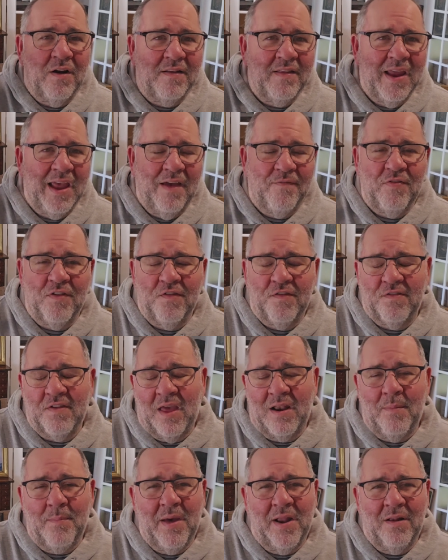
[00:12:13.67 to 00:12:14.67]
They have the
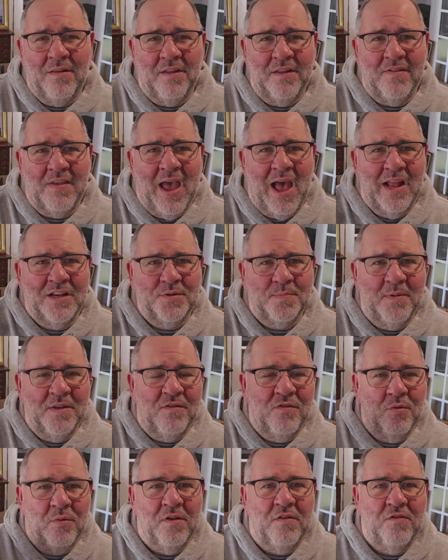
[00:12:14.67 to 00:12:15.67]
sentimental
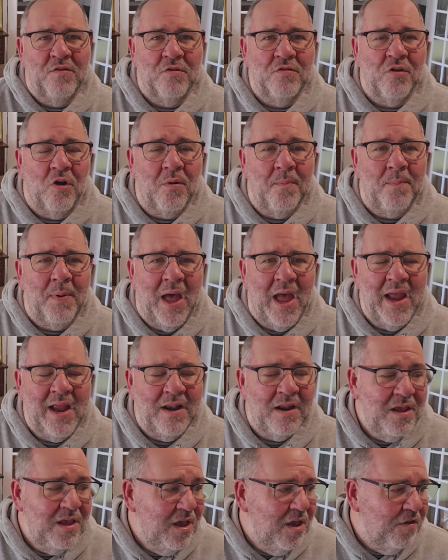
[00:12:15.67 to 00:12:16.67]
attachment to it, so don't buy
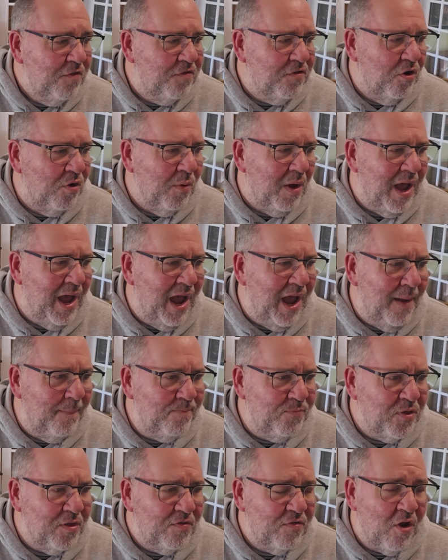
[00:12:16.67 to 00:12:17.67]
it. So
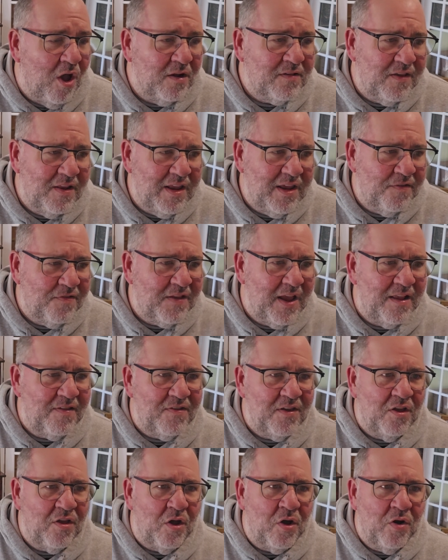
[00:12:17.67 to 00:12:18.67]
talk to the estate
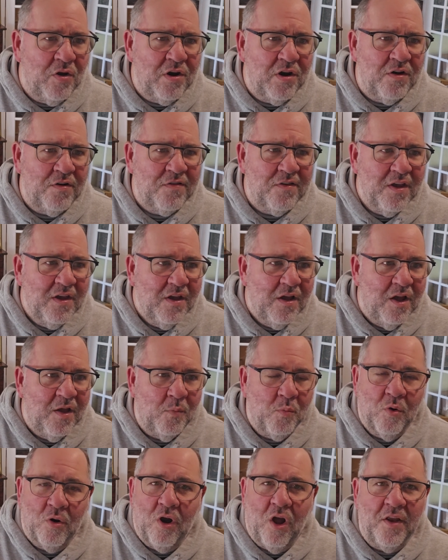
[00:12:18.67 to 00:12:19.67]
sale owners.
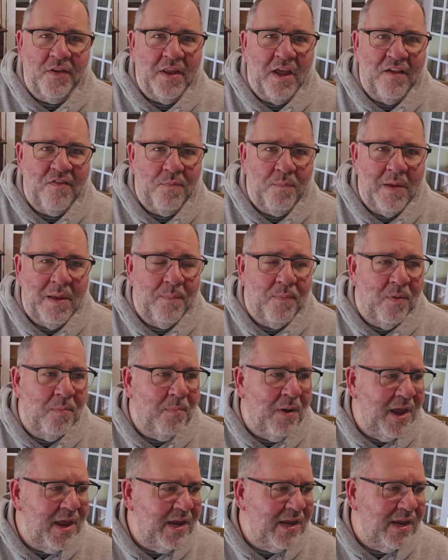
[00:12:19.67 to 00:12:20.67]
We're all nice people.
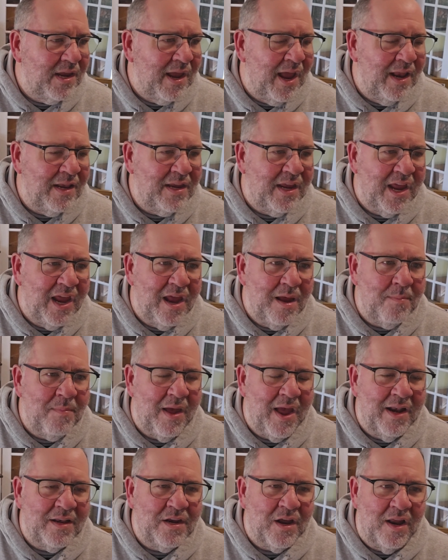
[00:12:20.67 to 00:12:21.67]
Mike and Kim
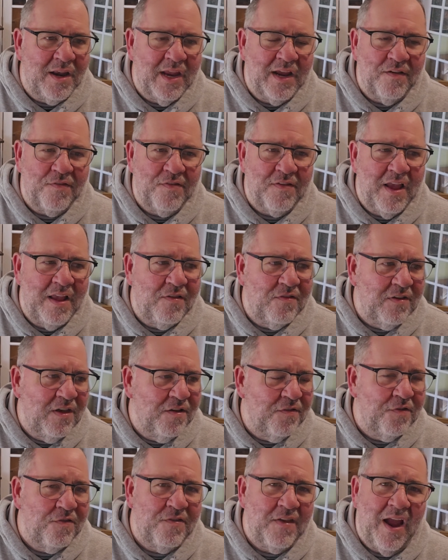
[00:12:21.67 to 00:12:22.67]
at Gunning Estate
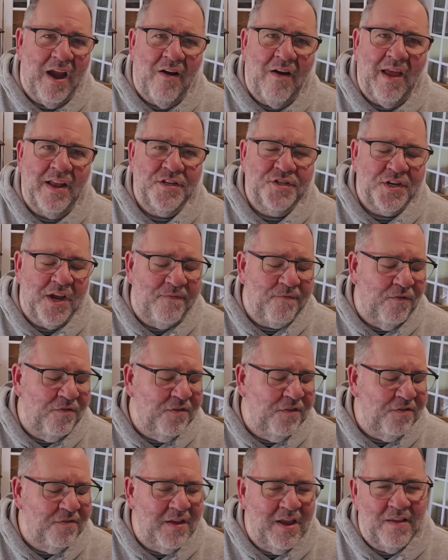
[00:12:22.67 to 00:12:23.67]
Sales, Sarah at
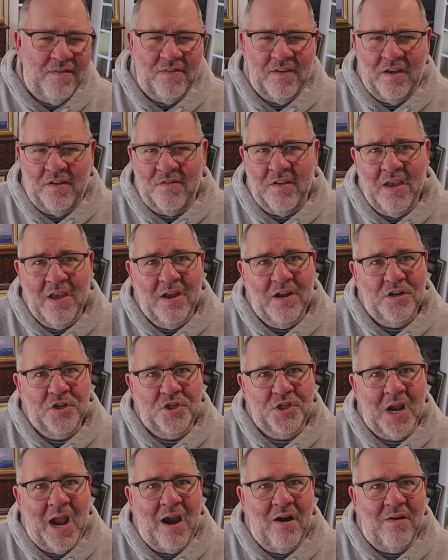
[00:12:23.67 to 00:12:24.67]
Jeffers Estate Sales,
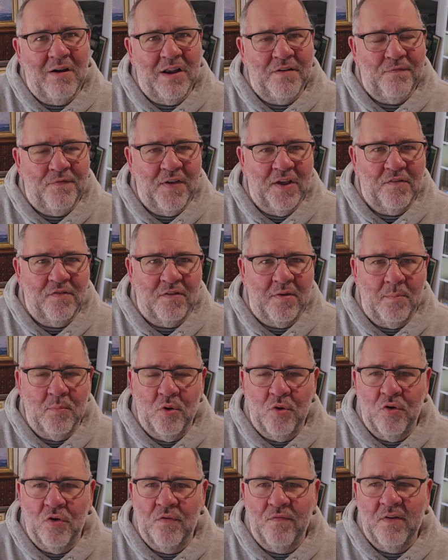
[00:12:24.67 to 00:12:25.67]
Sharon at Fix to
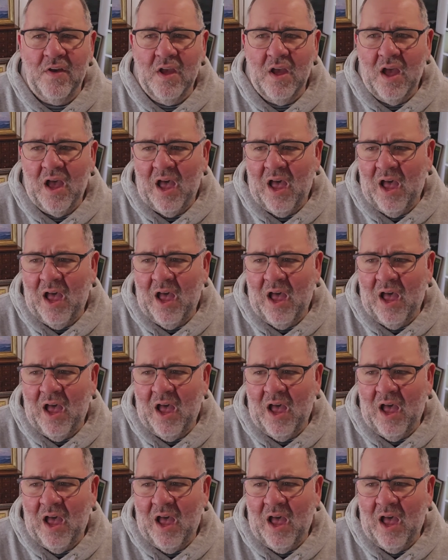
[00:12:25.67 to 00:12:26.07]
Move.